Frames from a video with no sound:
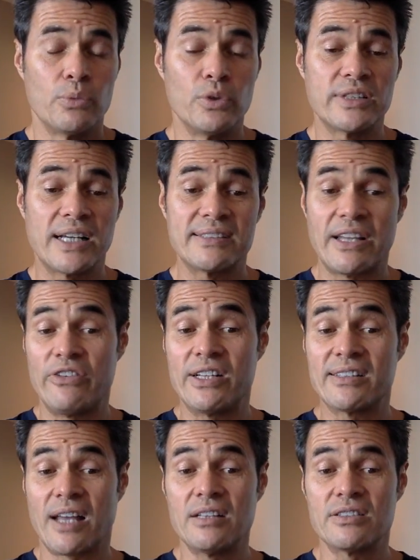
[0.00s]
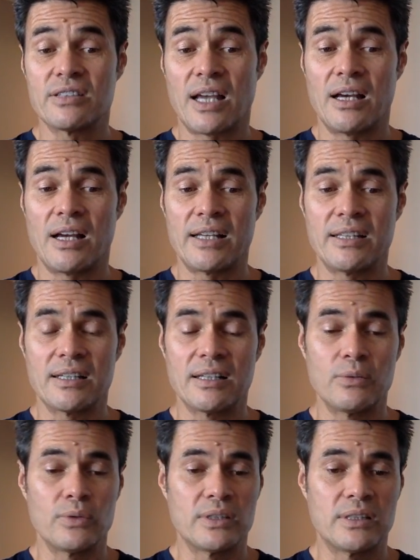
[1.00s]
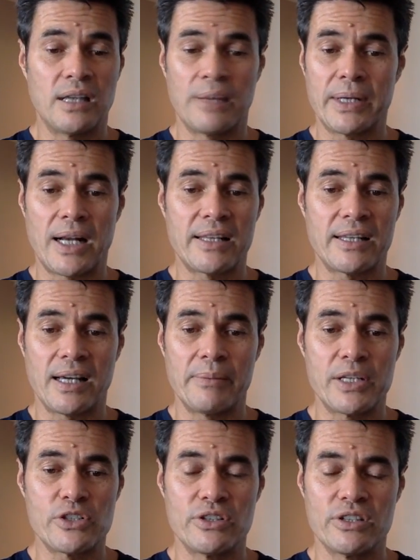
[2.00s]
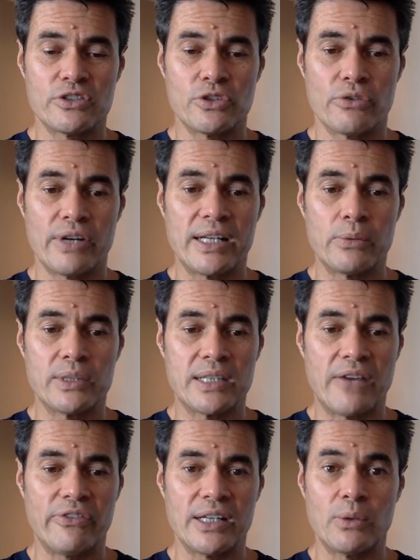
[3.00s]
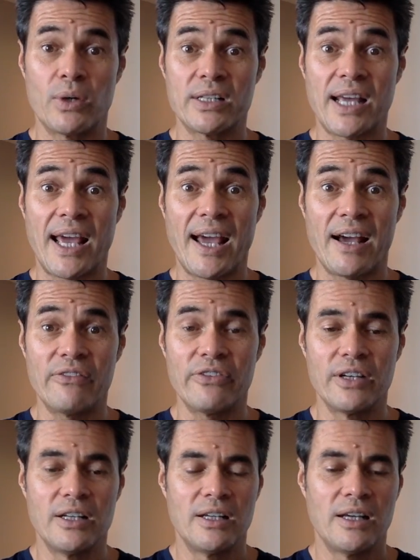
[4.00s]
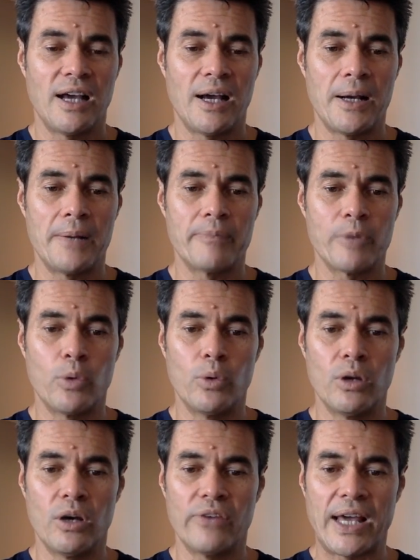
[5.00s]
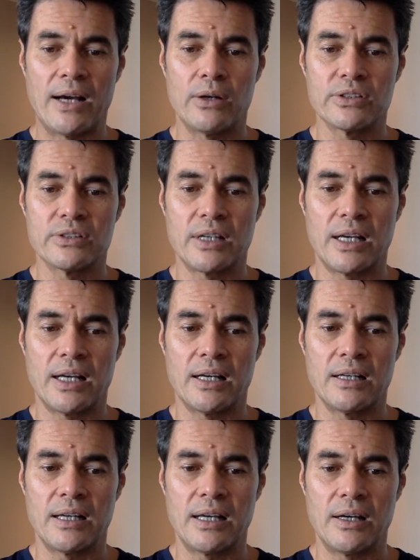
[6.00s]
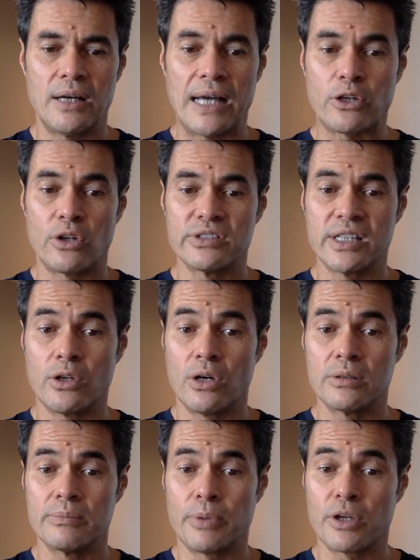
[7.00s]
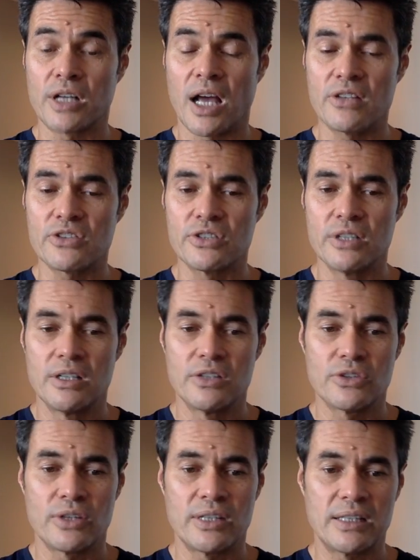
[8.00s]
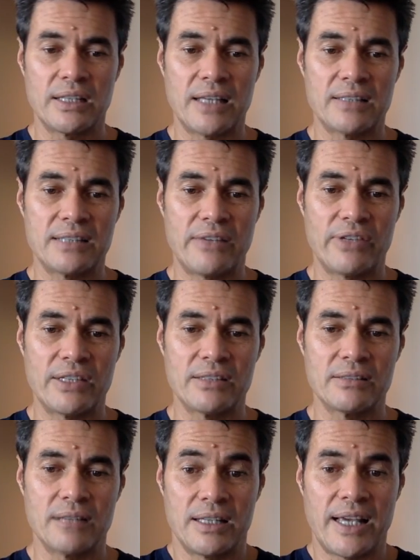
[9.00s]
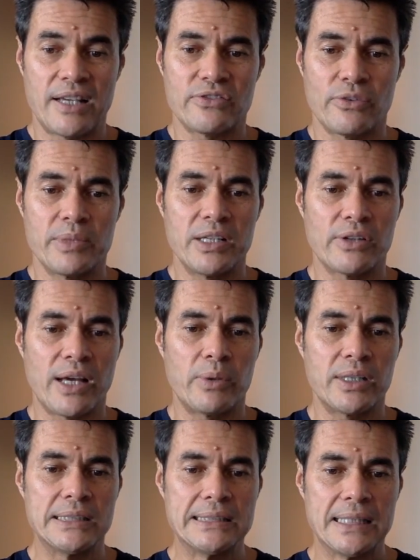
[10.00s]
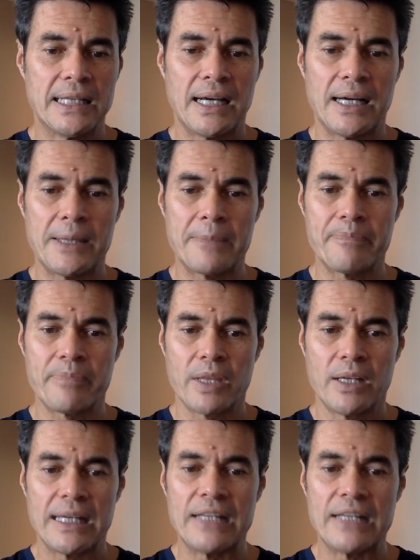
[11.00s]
Wuntan definitely does. I think I mentioned this to you already. We definitely want to have all of our content on podcasts. So I think that's definitely a yes for me on that one.